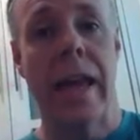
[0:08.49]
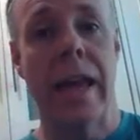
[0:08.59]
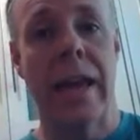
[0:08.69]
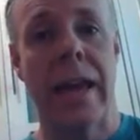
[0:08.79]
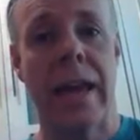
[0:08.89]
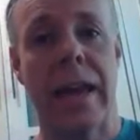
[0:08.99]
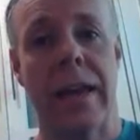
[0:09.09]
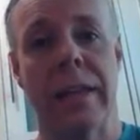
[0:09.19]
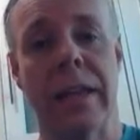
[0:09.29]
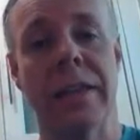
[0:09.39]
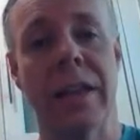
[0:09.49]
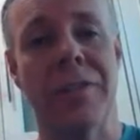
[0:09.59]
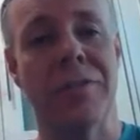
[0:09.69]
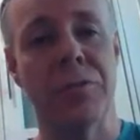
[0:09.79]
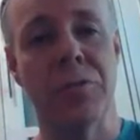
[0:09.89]
and it has
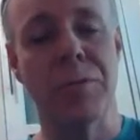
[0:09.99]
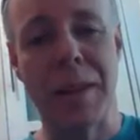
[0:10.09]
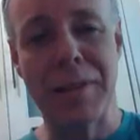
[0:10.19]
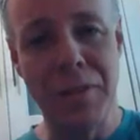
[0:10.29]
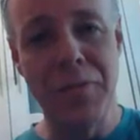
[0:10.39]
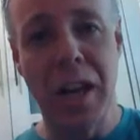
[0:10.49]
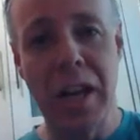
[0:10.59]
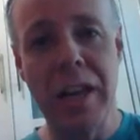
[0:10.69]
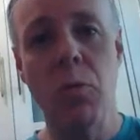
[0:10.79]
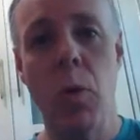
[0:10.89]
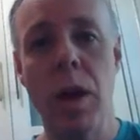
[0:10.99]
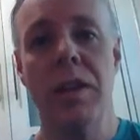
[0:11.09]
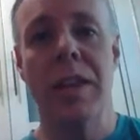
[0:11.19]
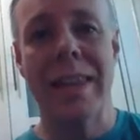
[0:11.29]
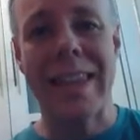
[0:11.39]
to do specifically
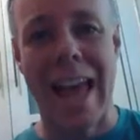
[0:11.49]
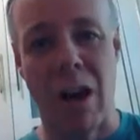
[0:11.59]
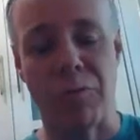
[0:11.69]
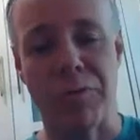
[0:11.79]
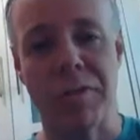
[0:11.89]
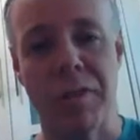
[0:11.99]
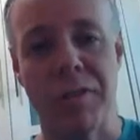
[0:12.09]
with nouns.